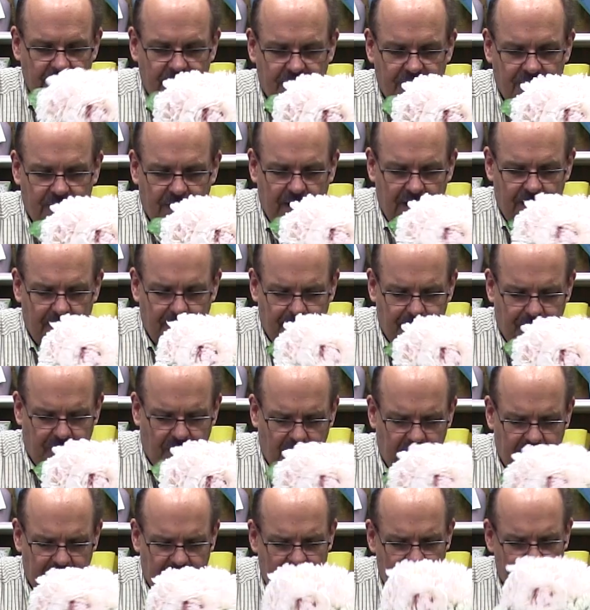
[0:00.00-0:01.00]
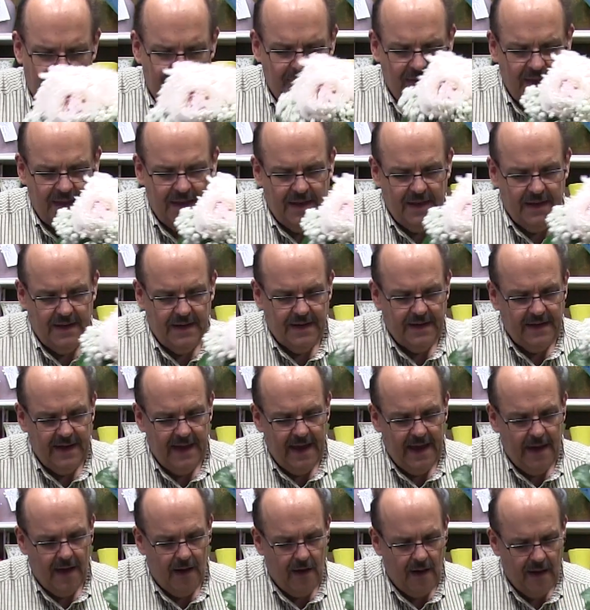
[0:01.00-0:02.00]
just try to pull it up.
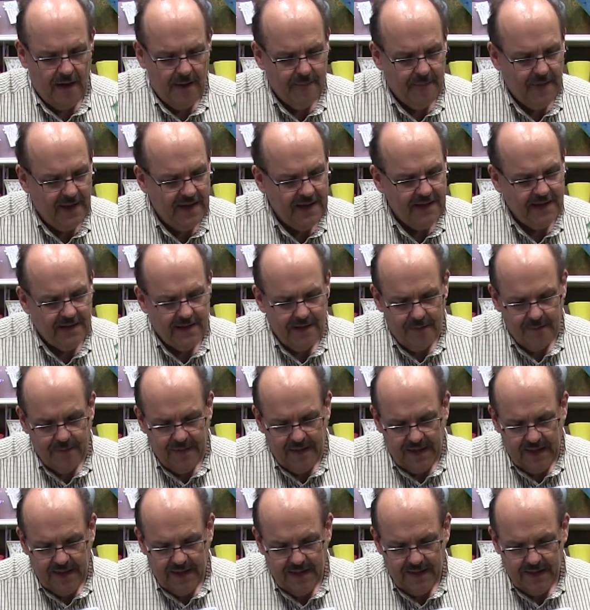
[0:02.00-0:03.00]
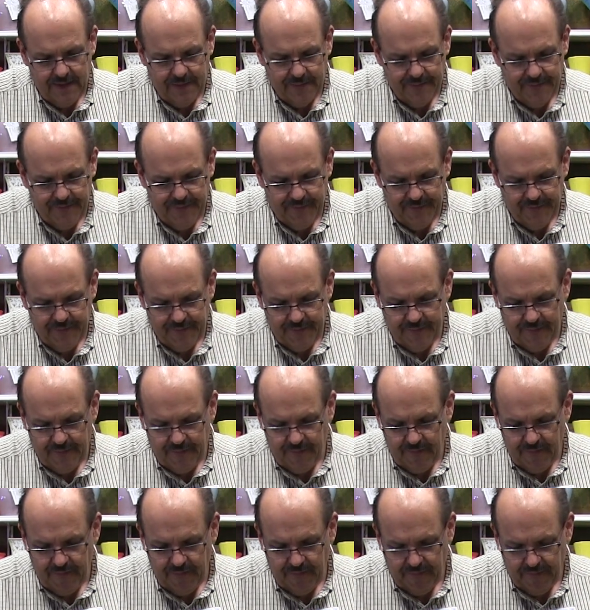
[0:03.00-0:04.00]
Now I might come in
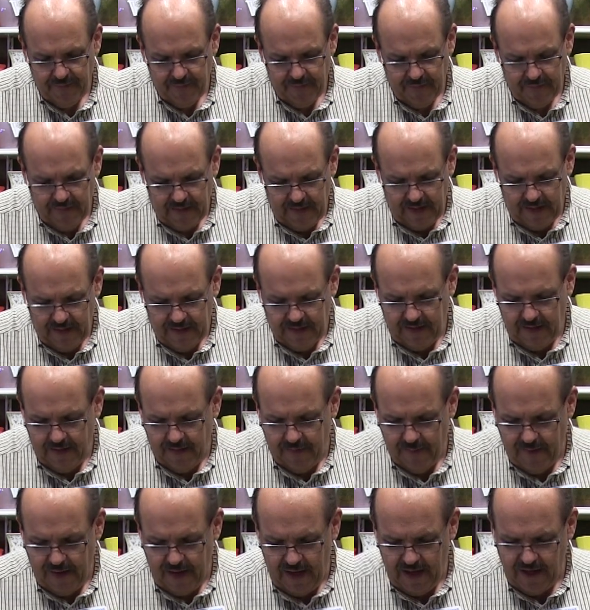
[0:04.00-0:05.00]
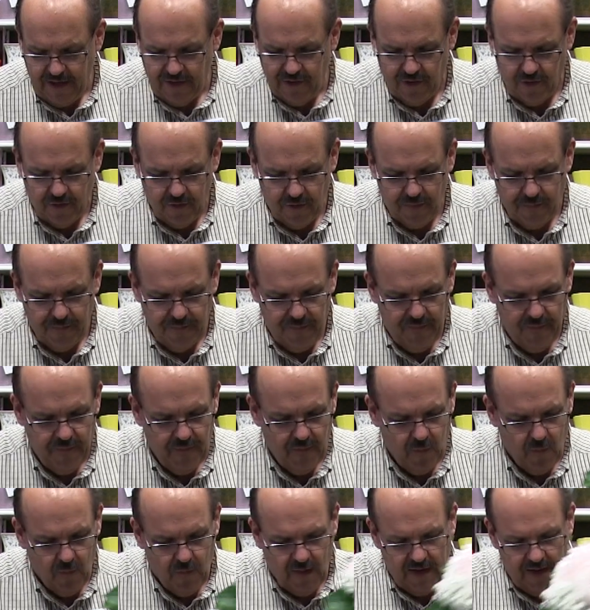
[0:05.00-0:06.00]
and come under
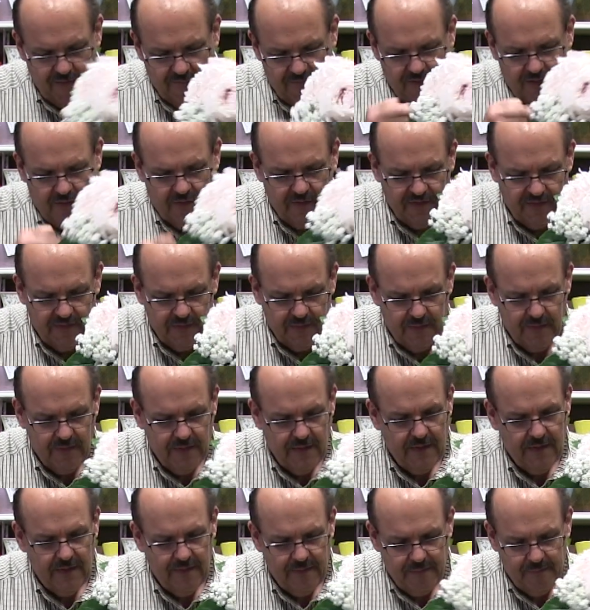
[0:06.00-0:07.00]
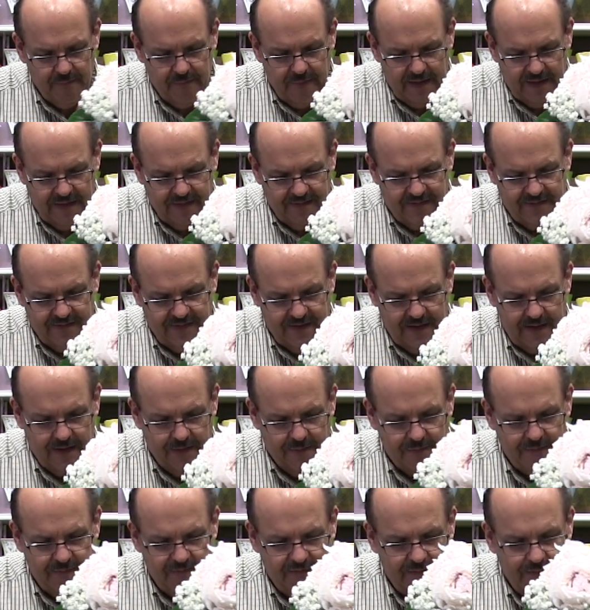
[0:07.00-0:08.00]
one of those big
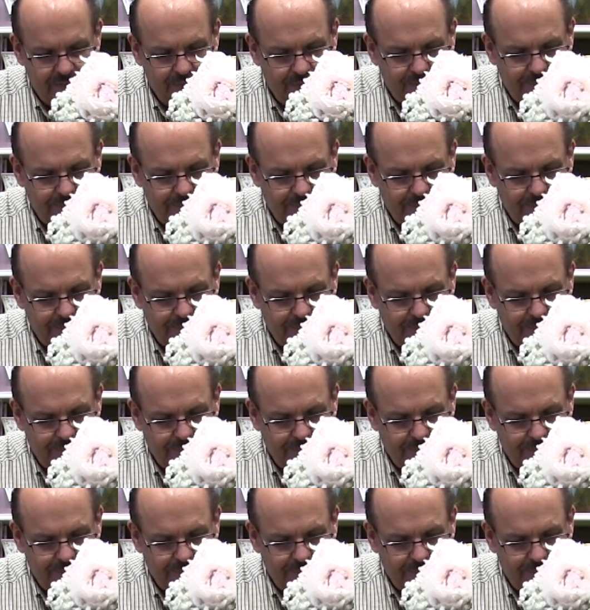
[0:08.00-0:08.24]
stems